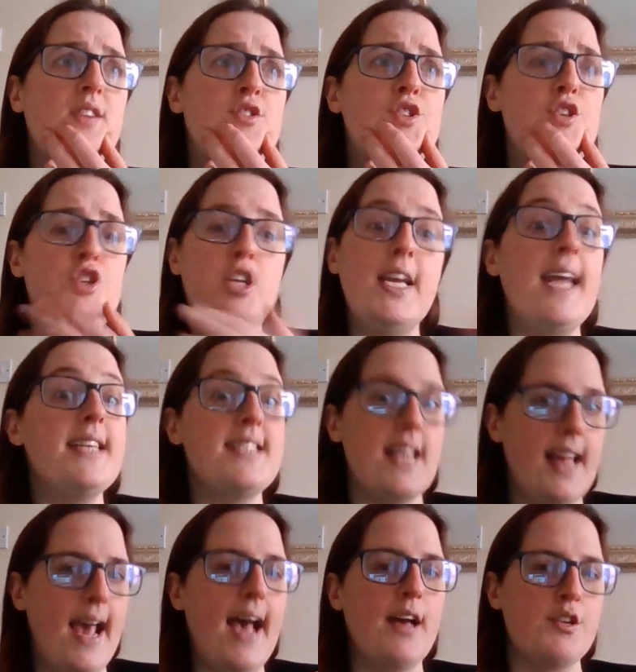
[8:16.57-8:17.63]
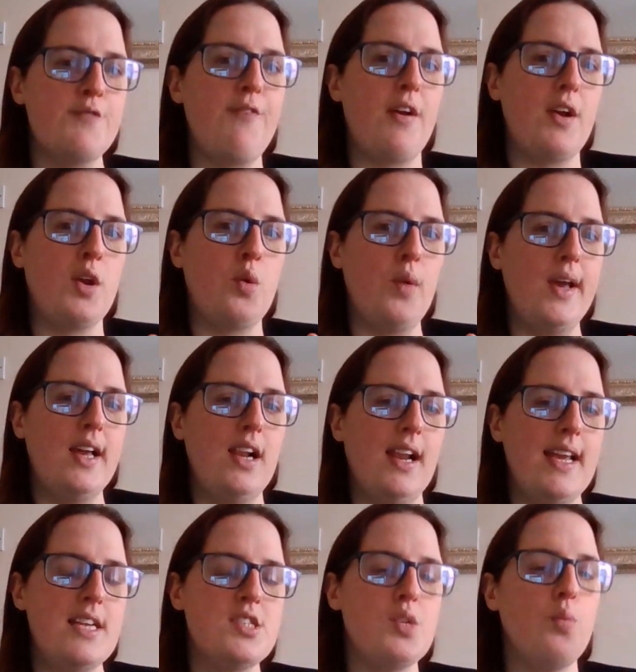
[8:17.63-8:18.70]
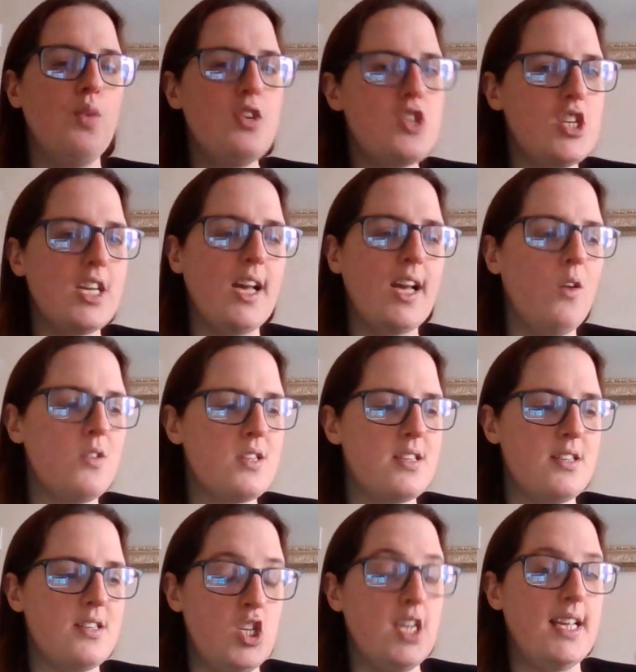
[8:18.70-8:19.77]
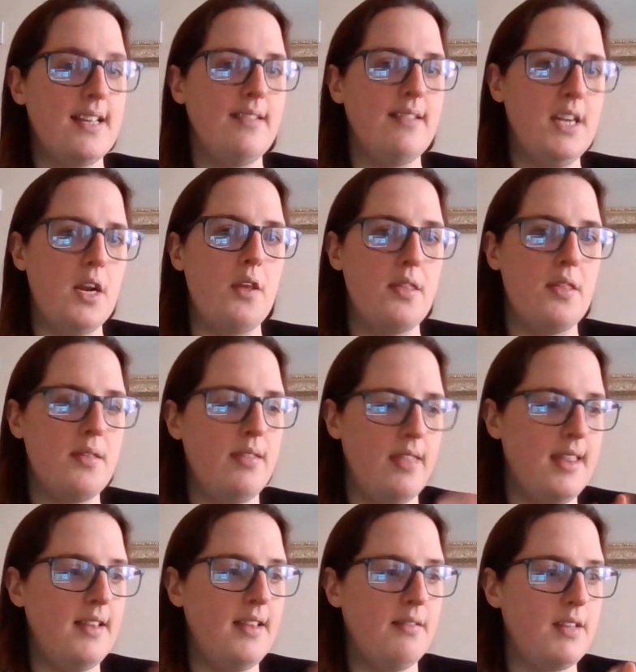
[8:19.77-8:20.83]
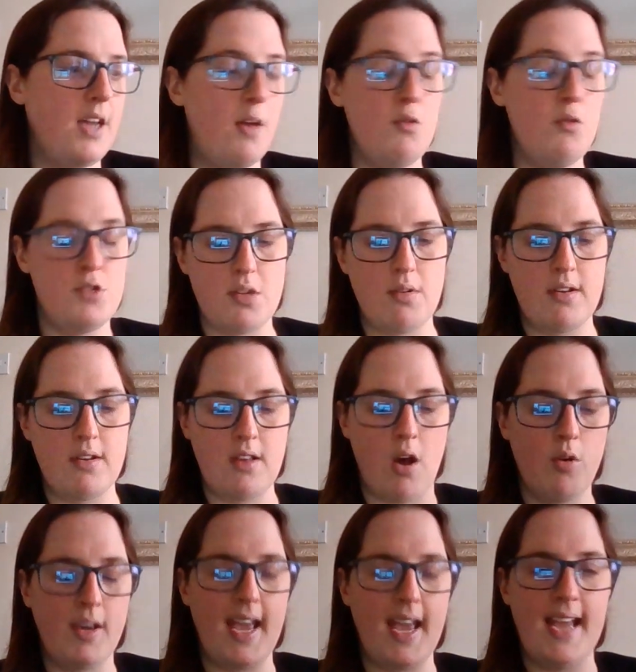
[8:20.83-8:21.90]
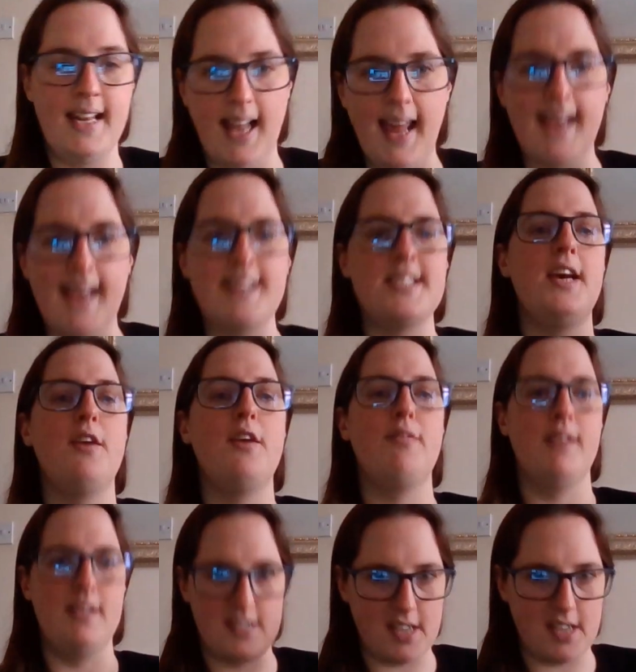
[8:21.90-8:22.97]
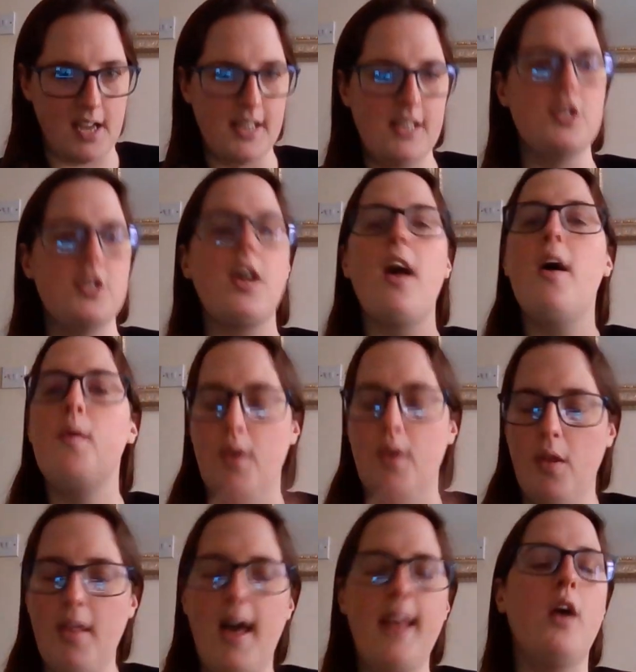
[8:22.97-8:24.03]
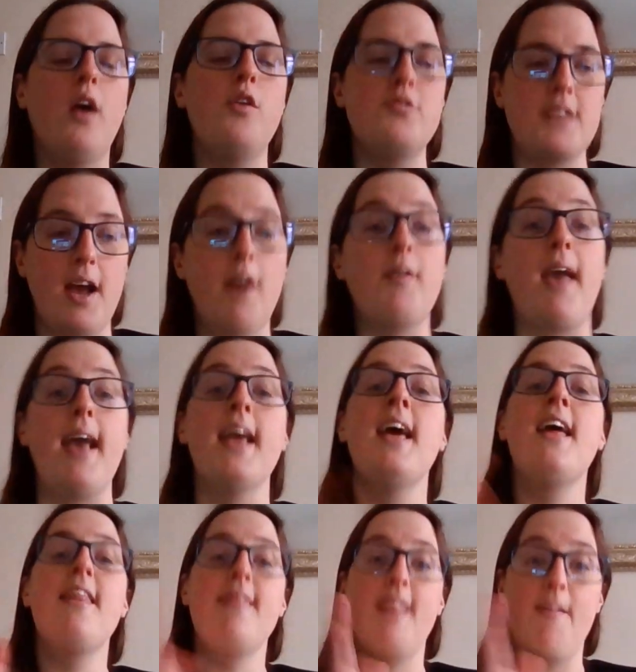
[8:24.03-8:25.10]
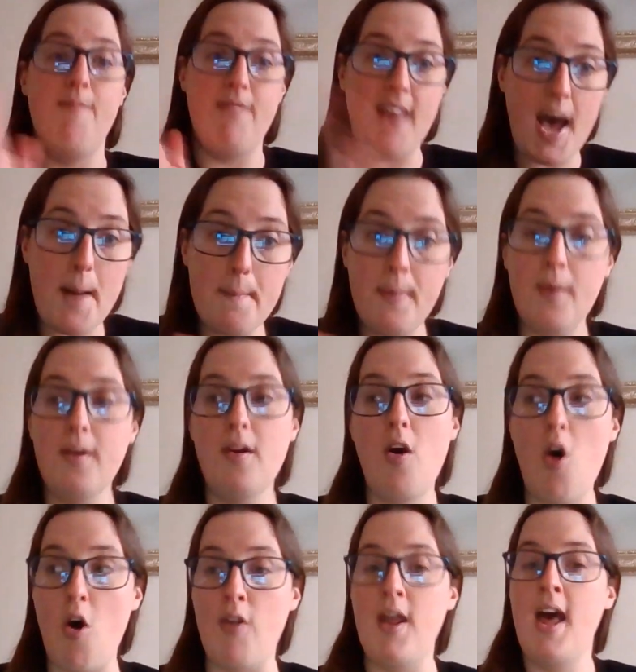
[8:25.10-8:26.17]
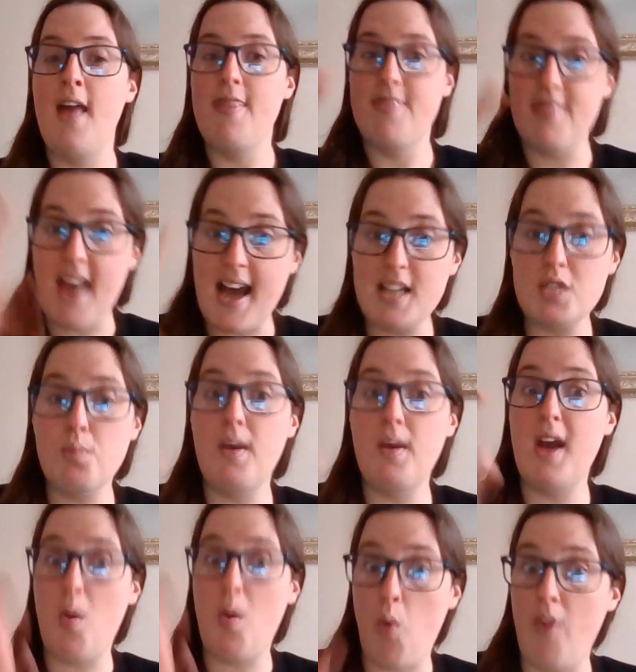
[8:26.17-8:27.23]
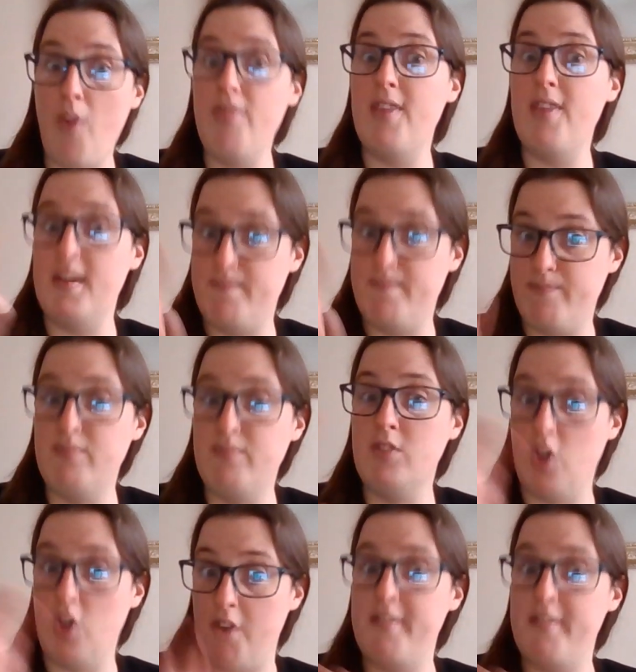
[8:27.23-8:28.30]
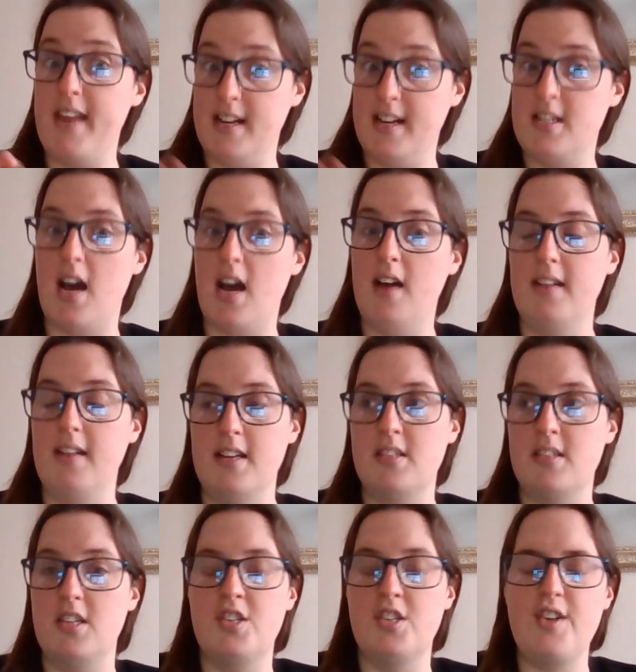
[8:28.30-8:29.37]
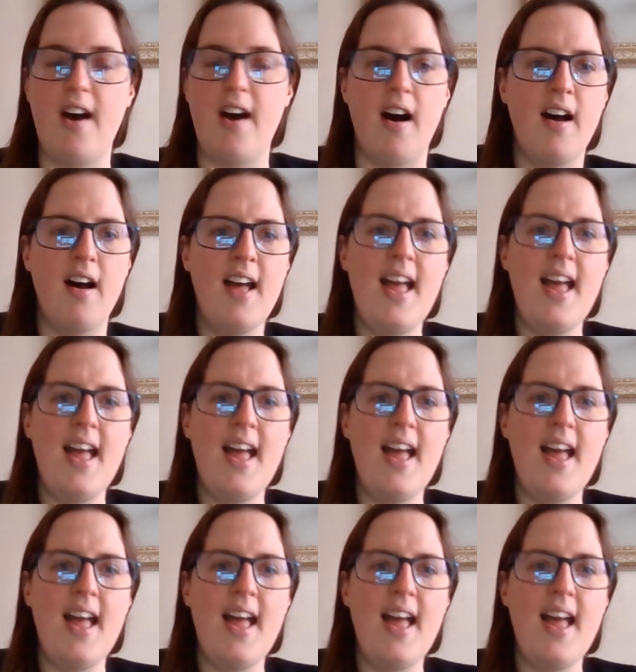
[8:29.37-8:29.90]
So she gets to the house very quickly. So once she goes through the whole getting the letter and deciding to go and all that, I was like, okay, from that point on, that's when I want the gothic darkness to start.